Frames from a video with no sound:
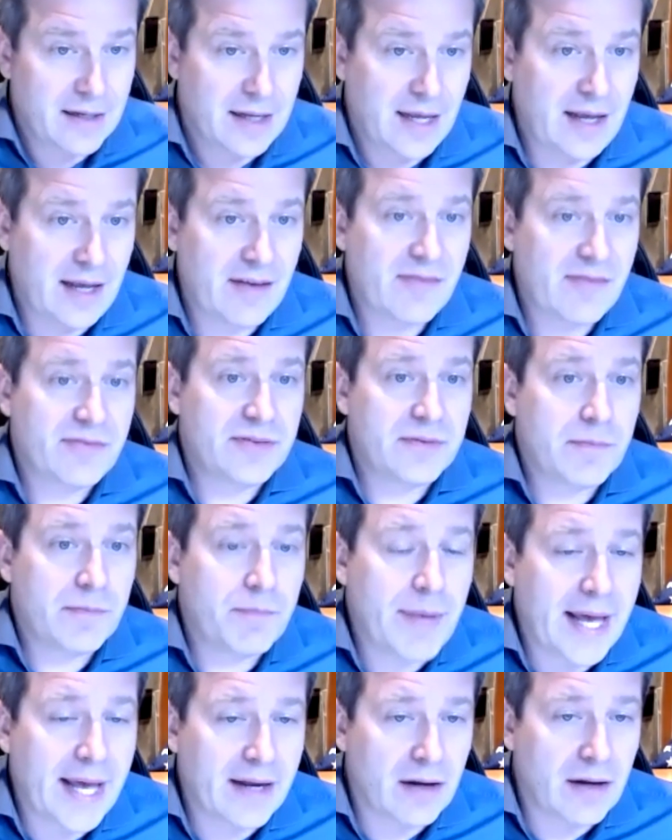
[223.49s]
have
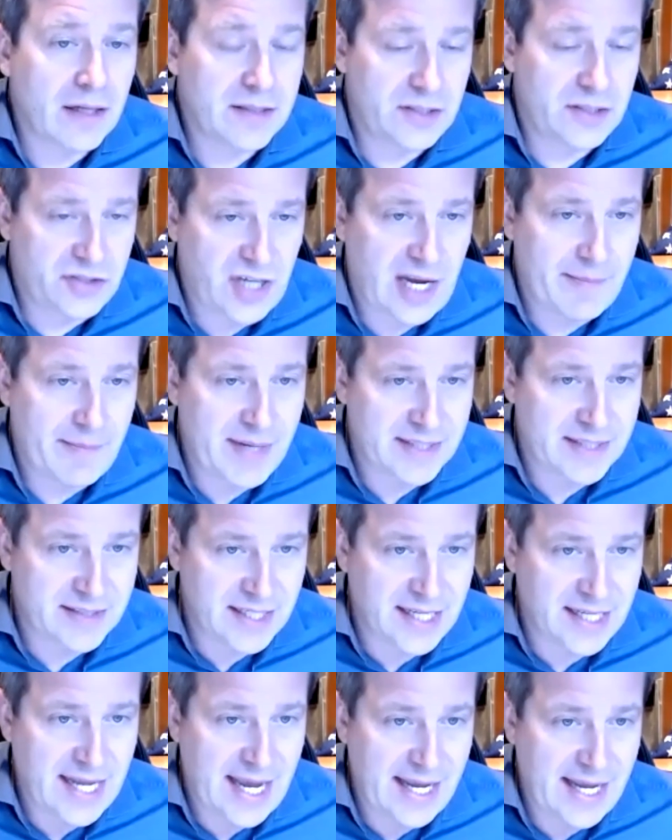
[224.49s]
bet on the Chime
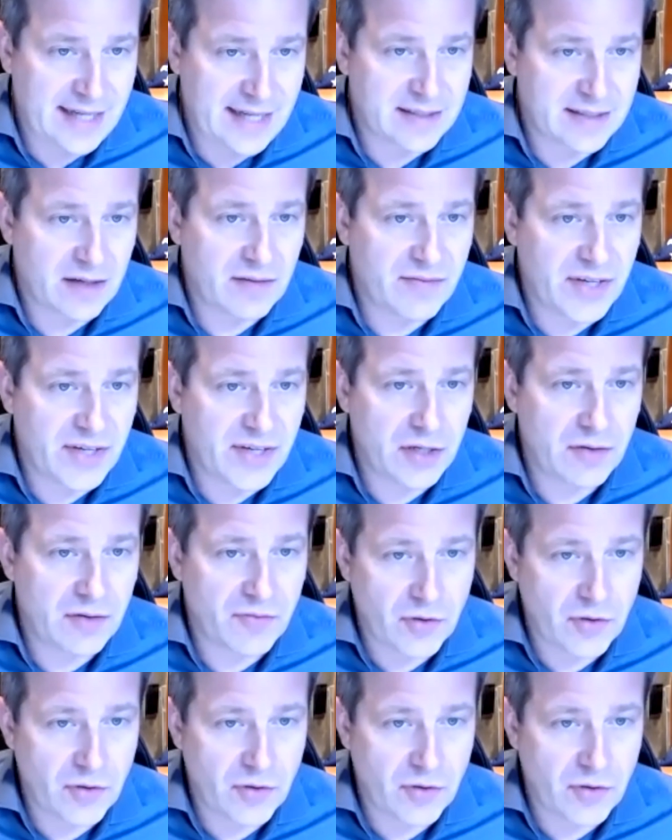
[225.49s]
SDK as their video,